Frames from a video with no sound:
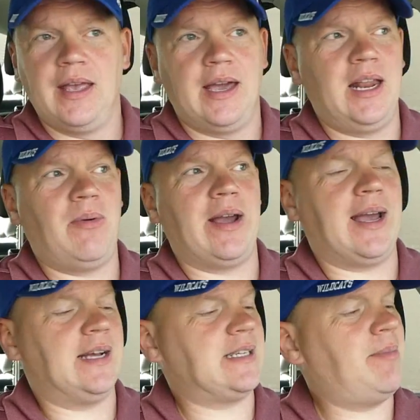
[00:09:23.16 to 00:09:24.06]
Anyway,
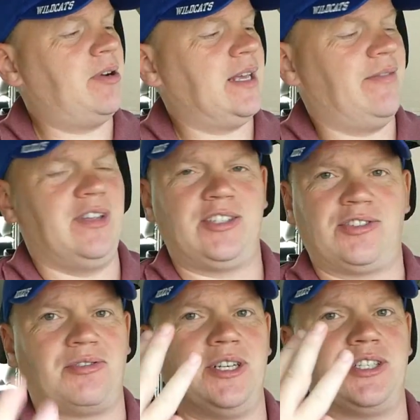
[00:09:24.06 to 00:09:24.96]
guys, I'm going to give this
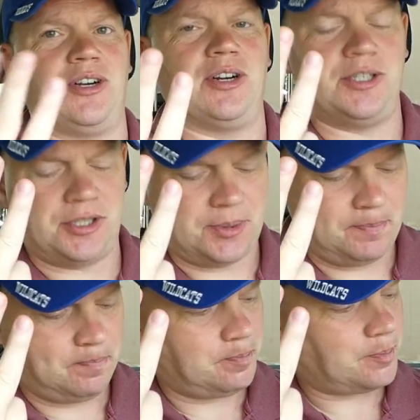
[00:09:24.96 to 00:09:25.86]
3 stars.
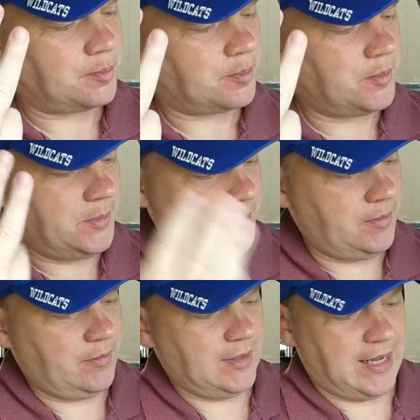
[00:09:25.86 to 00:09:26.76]

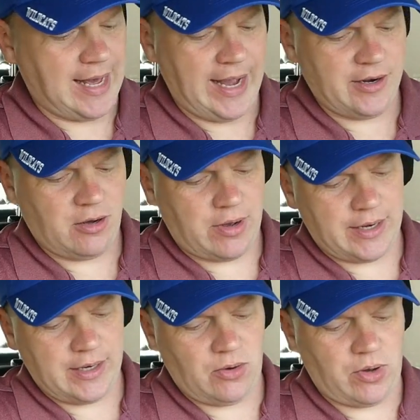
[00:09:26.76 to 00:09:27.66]
I had no
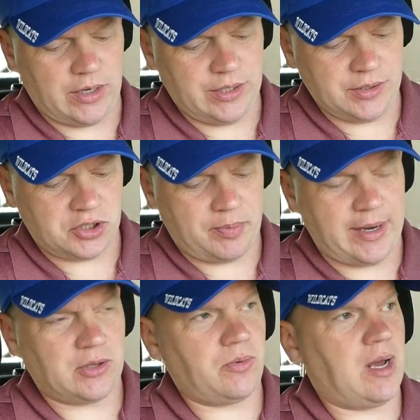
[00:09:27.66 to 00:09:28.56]
idea what to
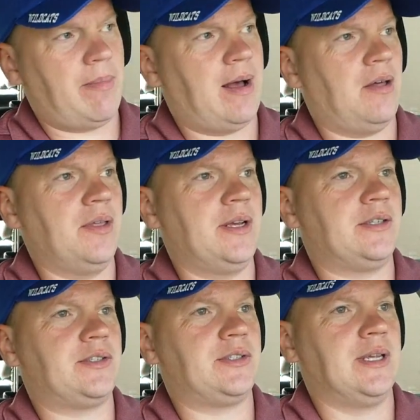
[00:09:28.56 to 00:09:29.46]
expect when I bought
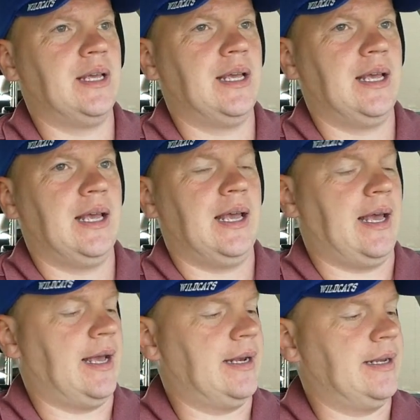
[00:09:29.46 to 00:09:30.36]
this,
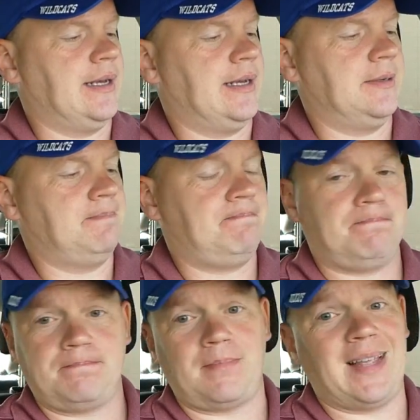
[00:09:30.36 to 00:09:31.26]
and
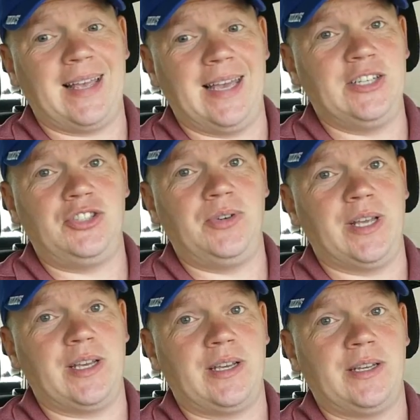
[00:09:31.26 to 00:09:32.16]
it's
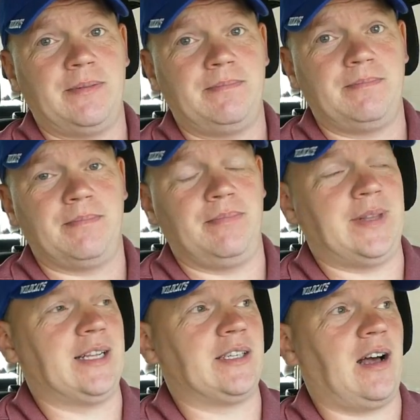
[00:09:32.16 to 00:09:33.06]
unique.
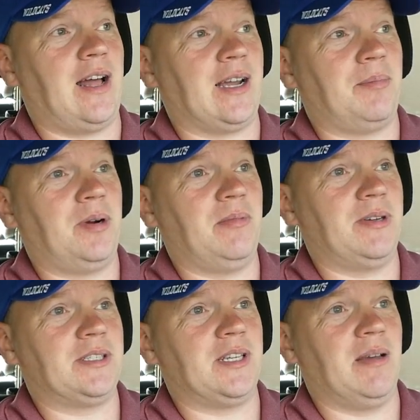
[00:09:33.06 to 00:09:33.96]
That's all I can pretty
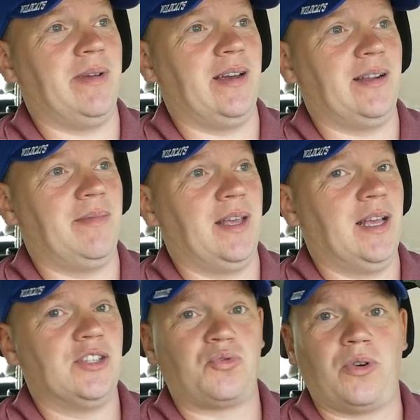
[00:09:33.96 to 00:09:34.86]
much say about it.
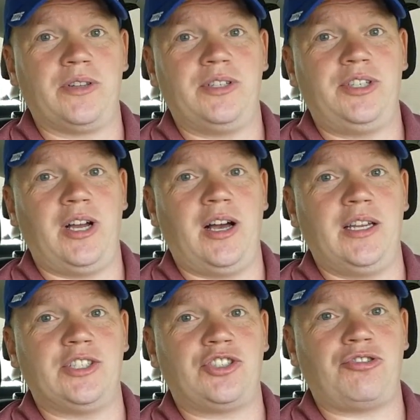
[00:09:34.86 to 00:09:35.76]
It's worth a shot.
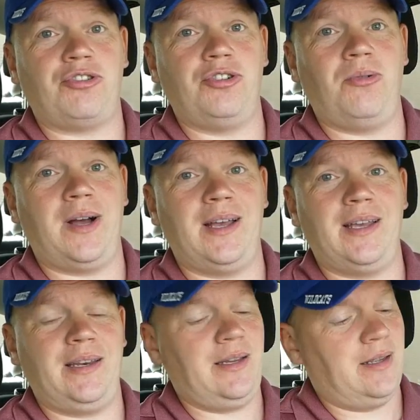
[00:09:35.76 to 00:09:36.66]
It's Tru-Ade.